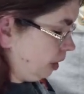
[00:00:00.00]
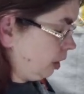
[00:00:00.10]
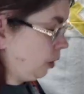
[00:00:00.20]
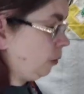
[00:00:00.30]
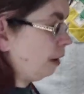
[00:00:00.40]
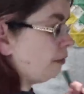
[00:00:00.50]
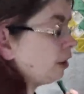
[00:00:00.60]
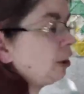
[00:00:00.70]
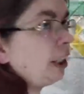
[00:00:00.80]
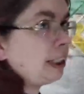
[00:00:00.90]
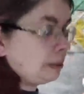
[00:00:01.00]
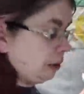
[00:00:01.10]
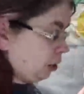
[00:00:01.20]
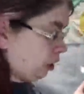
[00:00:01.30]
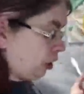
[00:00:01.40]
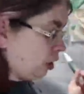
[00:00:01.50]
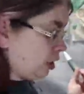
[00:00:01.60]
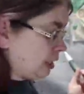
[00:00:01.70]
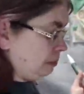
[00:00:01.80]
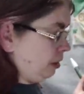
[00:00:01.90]
And whoever jinxed me or
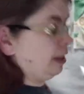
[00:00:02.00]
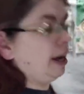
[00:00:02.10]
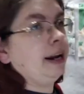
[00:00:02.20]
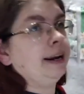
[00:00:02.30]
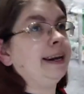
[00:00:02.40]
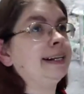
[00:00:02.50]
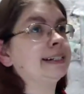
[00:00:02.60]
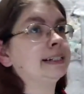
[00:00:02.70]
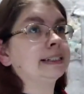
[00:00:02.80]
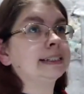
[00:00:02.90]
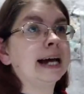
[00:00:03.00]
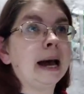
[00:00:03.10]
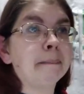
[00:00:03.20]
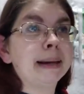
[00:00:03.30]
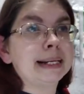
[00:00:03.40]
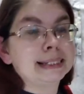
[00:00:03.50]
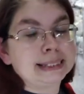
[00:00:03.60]
cursed me on that needs to stop it.